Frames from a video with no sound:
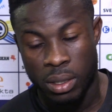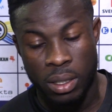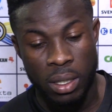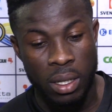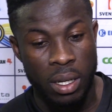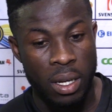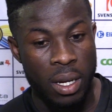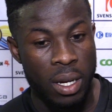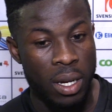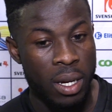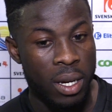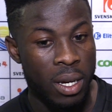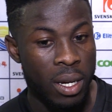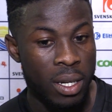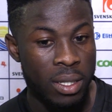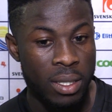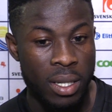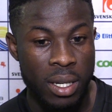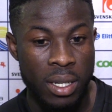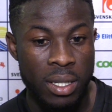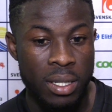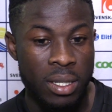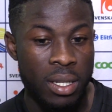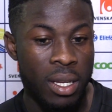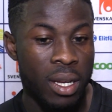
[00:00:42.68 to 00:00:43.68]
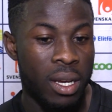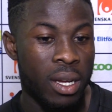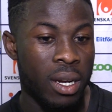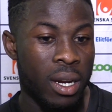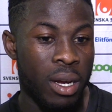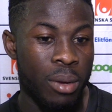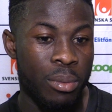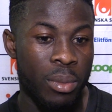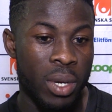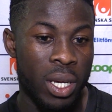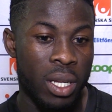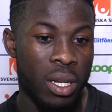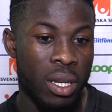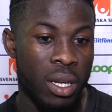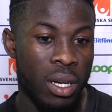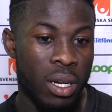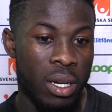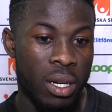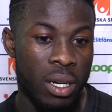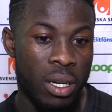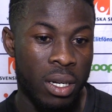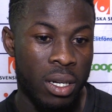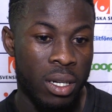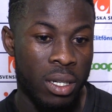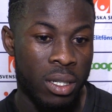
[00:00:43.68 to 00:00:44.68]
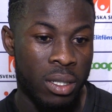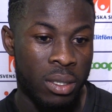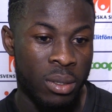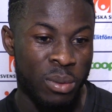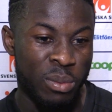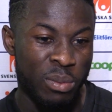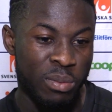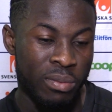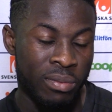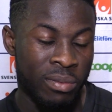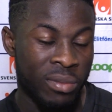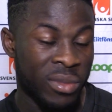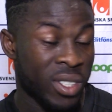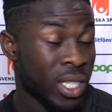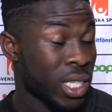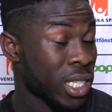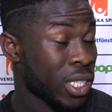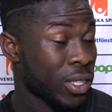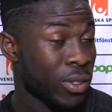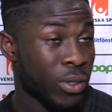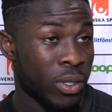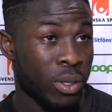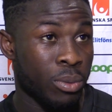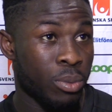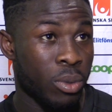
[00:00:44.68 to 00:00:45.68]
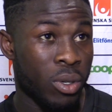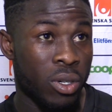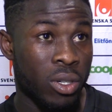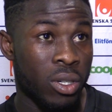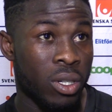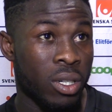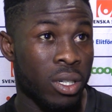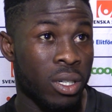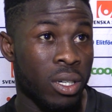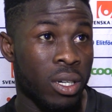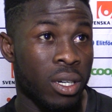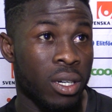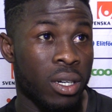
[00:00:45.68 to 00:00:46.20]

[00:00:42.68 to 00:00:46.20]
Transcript: Yeah, as I said, I mean, uh, it's football.